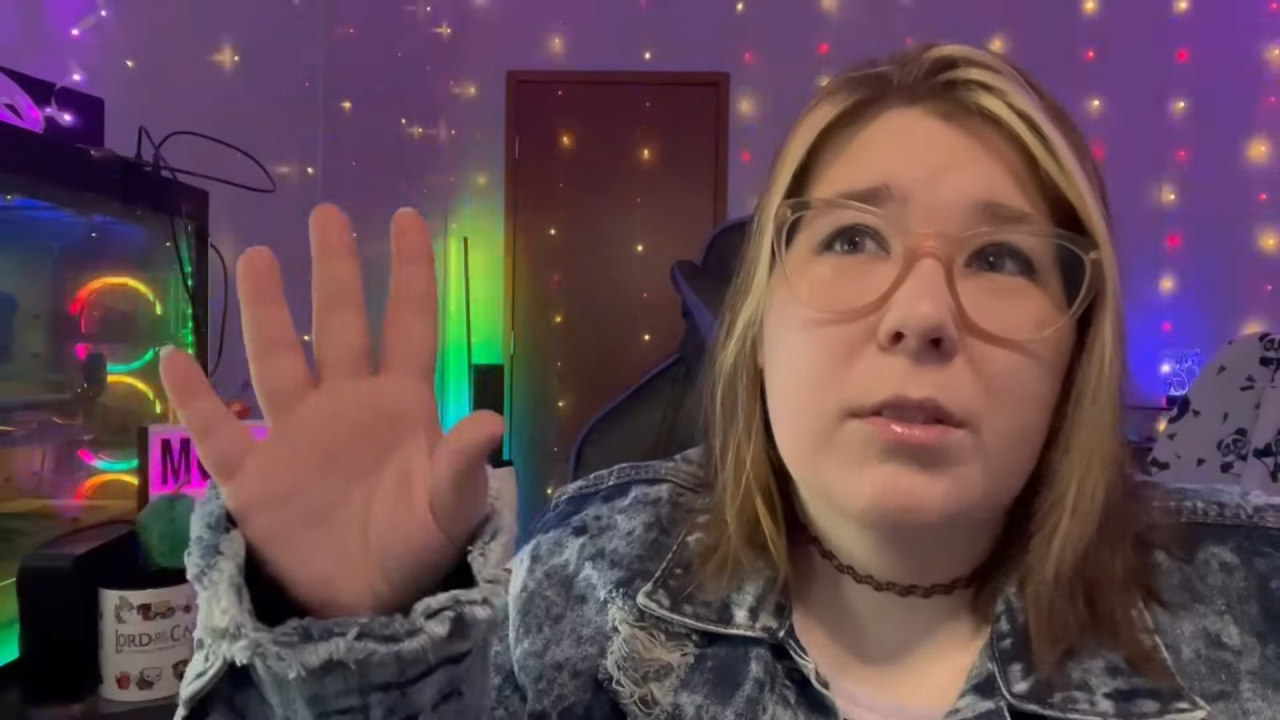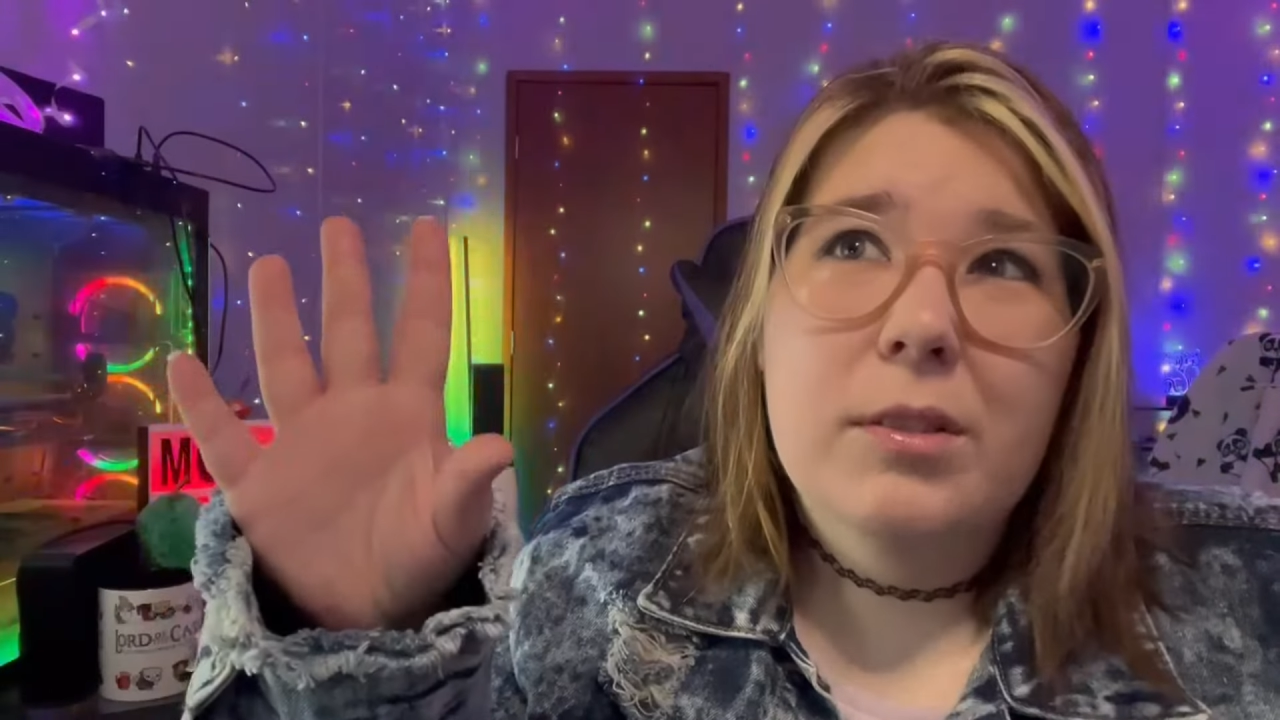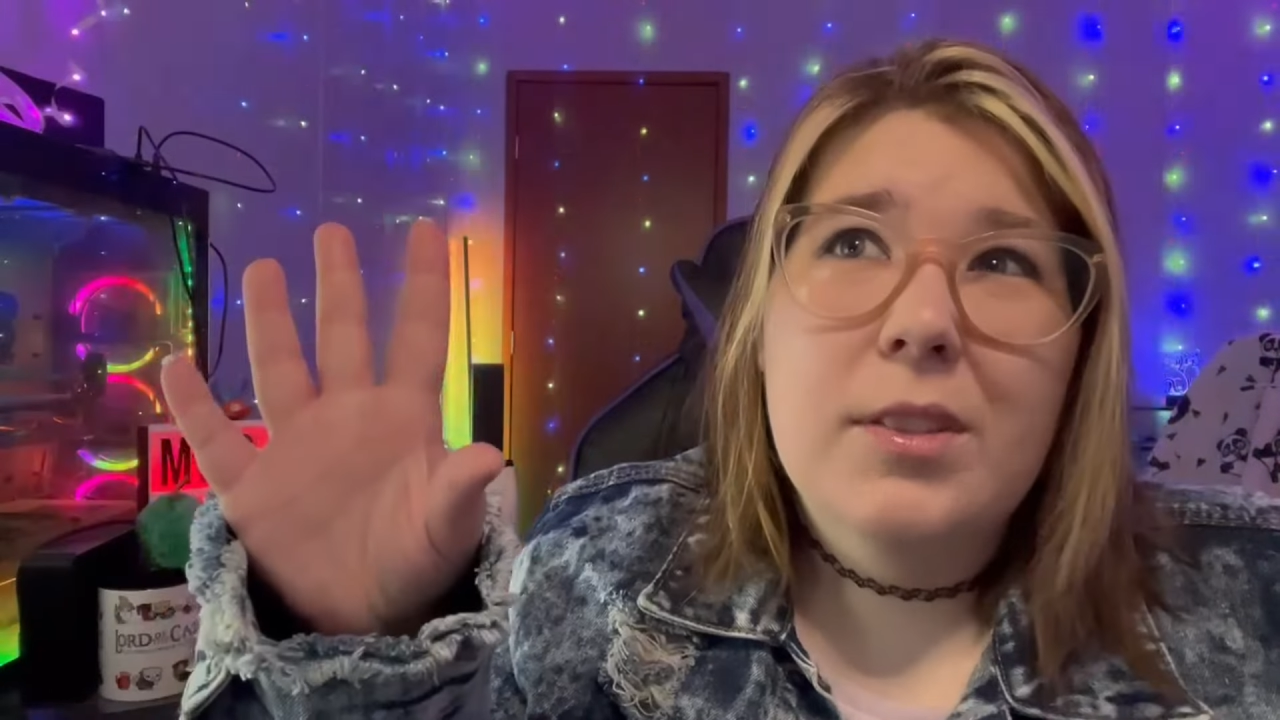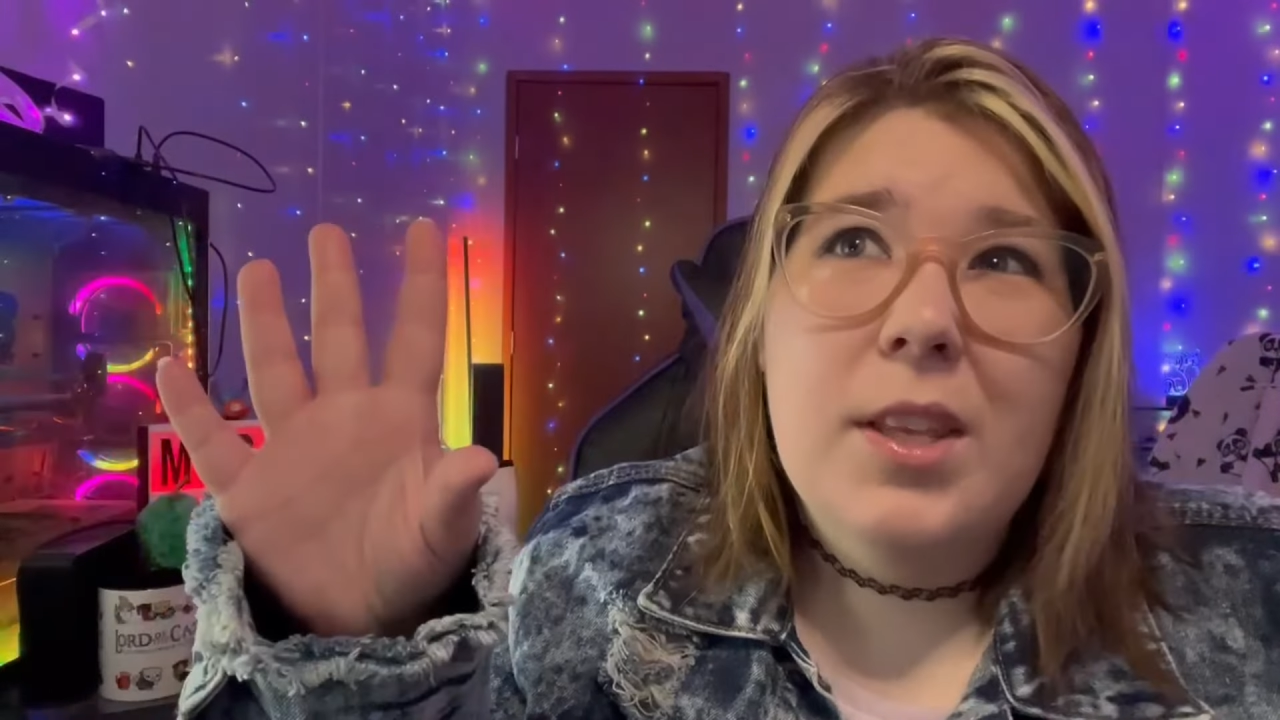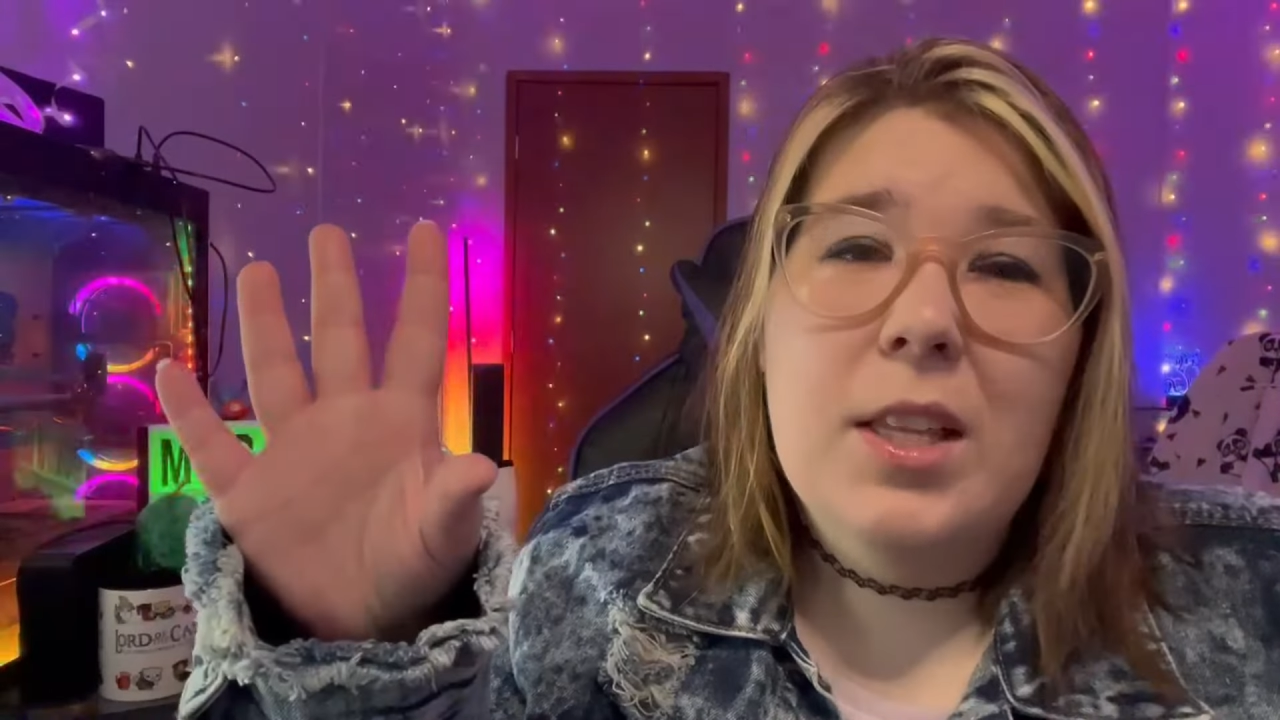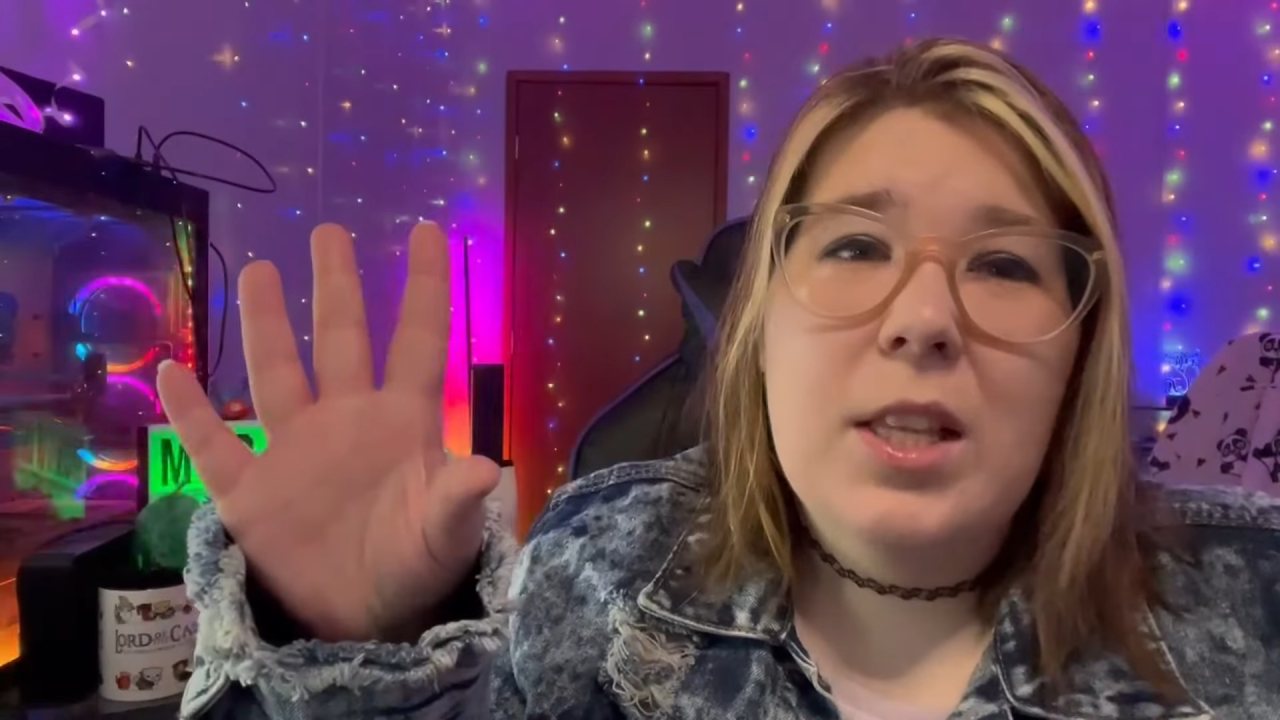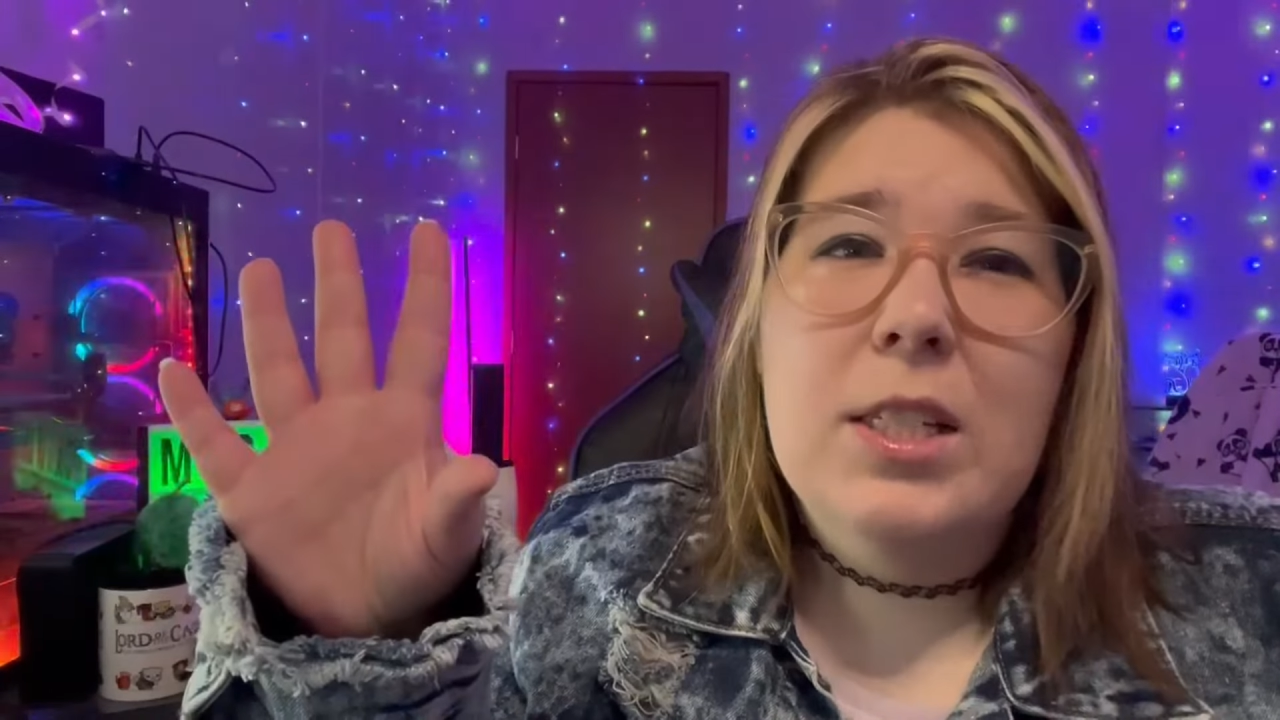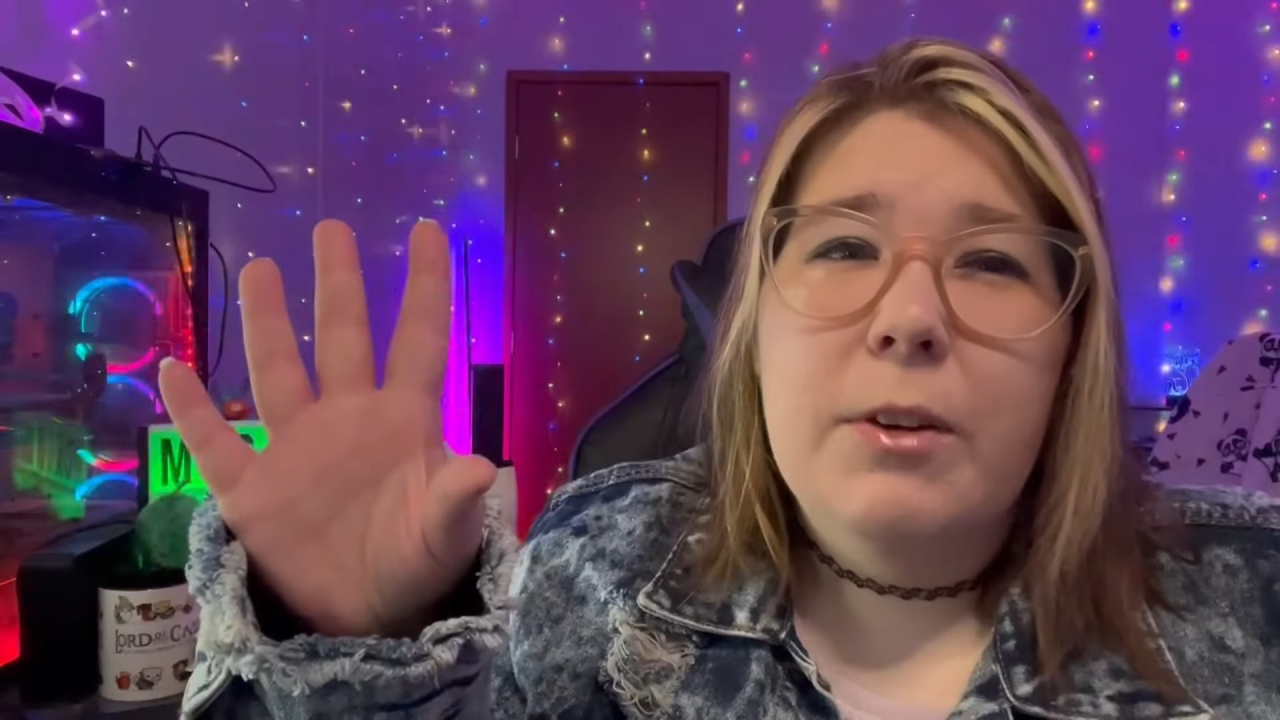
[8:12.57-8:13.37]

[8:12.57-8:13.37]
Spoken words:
slightly